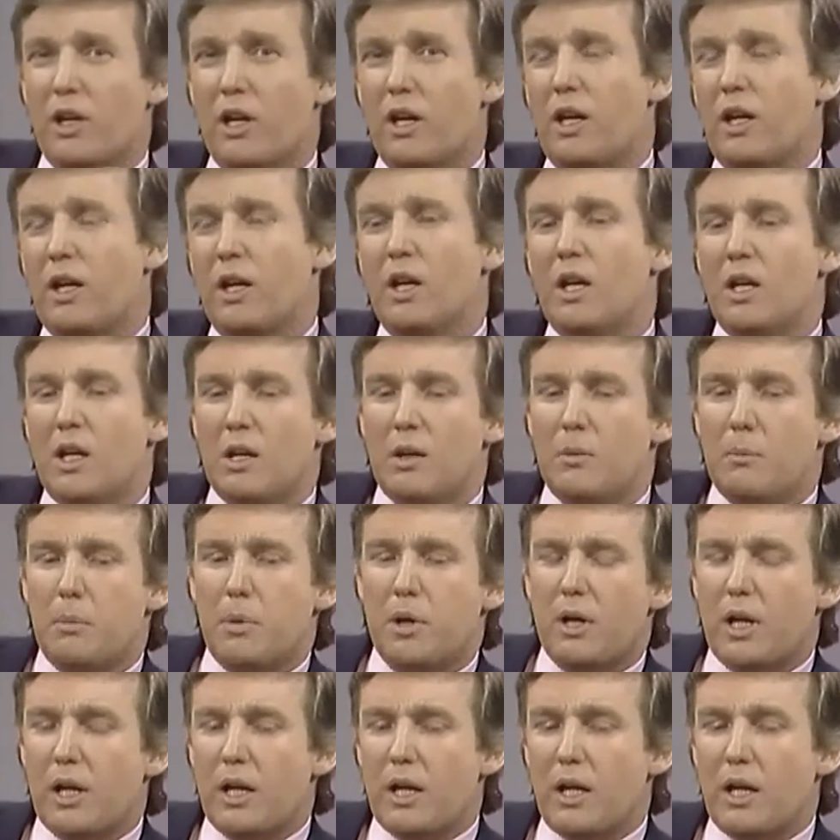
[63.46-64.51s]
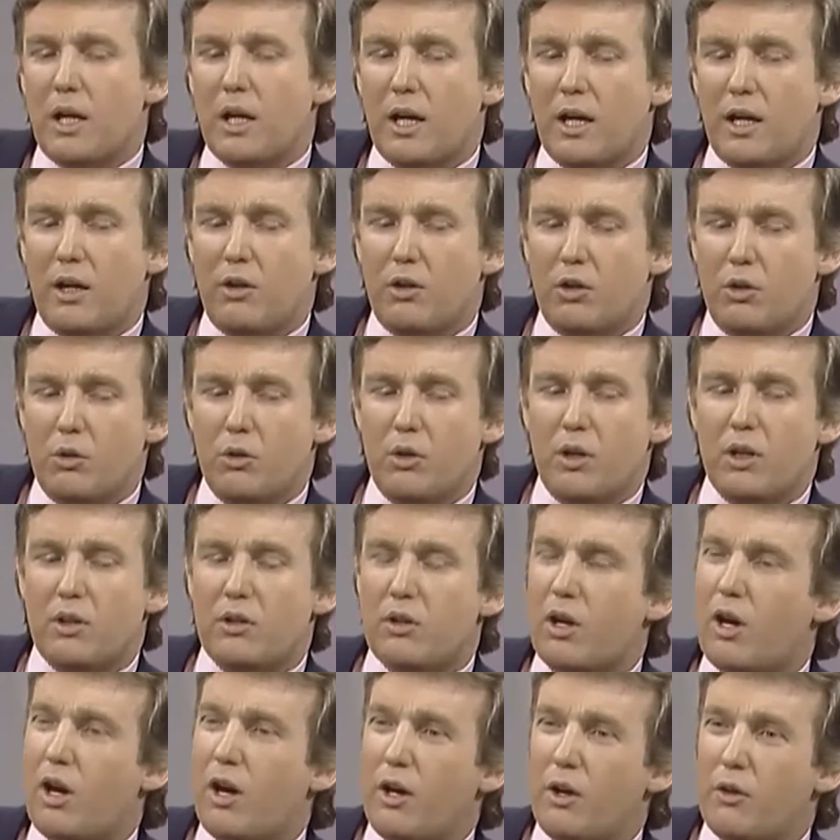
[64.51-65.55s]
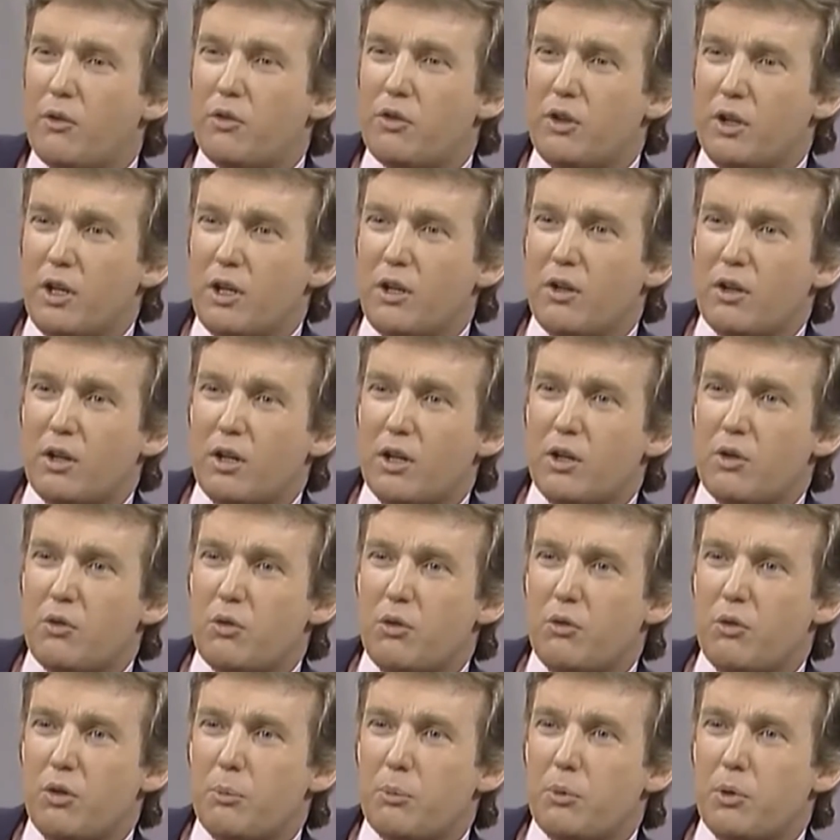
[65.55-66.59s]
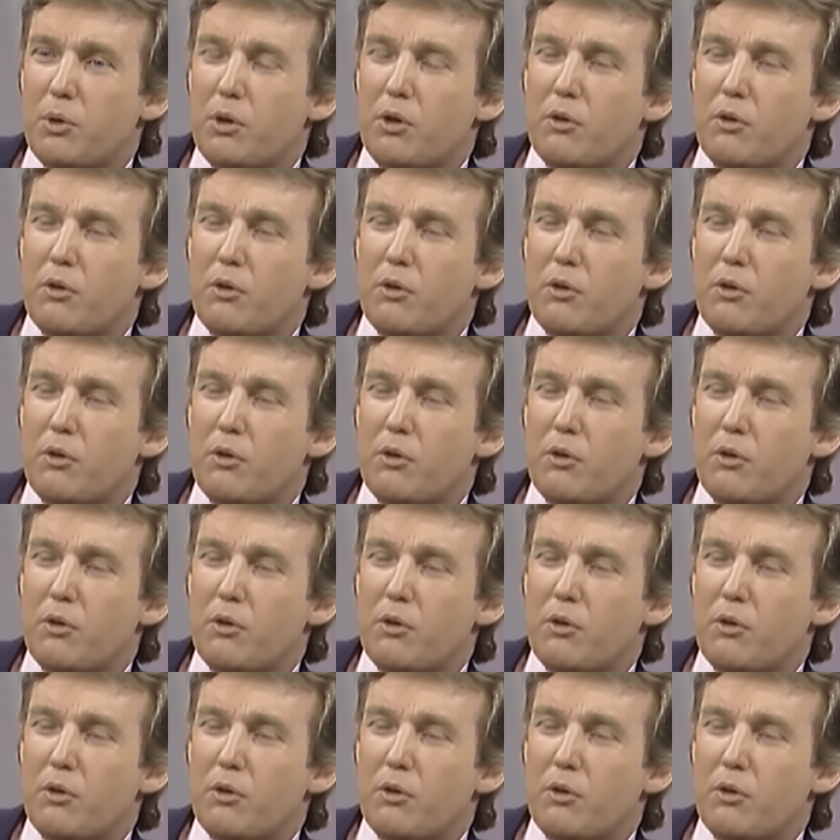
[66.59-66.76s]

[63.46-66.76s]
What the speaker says: not, but I do get tired of seeing the country ripped off.